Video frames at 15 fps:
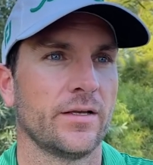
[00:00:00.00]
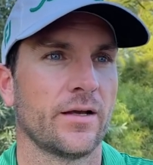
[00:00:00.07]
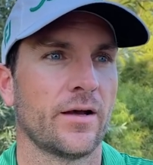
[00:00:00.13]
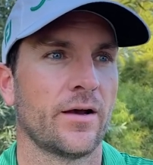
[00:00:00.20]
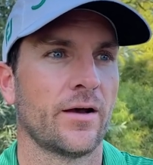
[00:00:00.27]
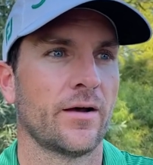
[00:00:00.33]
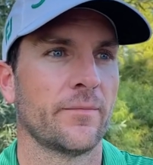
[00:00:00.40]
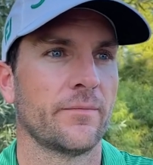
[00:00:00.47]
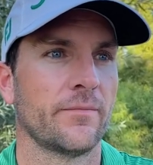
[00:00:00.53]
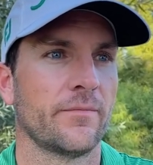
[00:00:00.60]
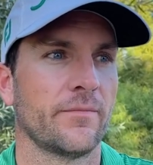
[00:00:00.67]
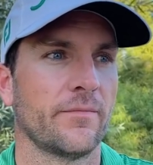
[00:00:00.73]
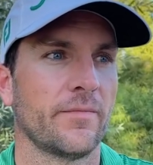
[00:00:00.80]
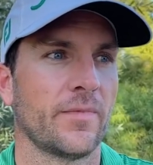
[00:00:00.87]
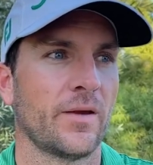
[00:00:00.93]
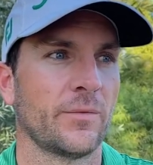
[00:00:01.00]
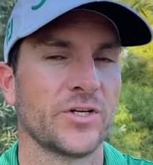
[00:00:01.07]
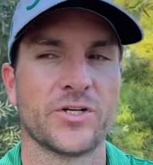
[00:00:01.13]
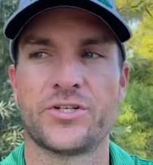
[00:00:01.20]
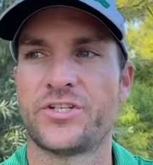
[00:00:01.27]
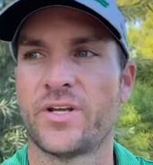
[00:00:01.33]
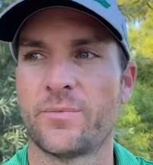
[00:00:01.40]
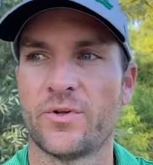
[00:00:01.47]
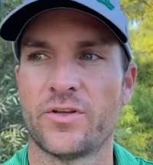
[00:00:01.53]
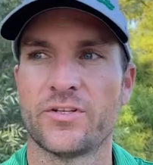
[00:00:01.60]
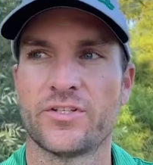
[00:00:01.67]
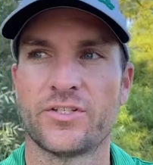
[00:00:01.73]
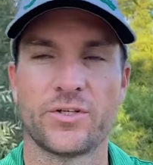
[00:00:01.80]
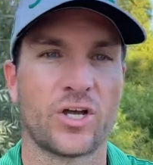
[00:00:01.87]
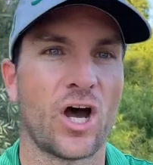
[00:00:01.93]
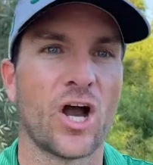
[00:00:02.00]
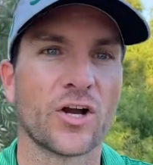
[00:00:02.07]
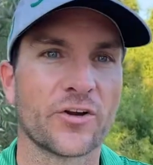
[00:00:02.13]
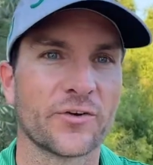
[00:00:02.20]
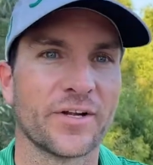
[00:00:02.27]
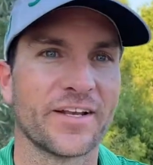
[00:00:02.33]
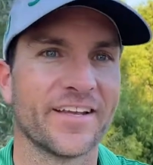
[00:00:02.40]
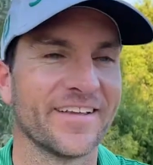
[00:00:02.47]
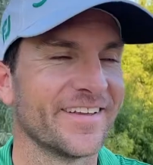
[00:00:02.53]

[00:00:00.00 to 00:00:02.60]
And when you're chipping to concrete,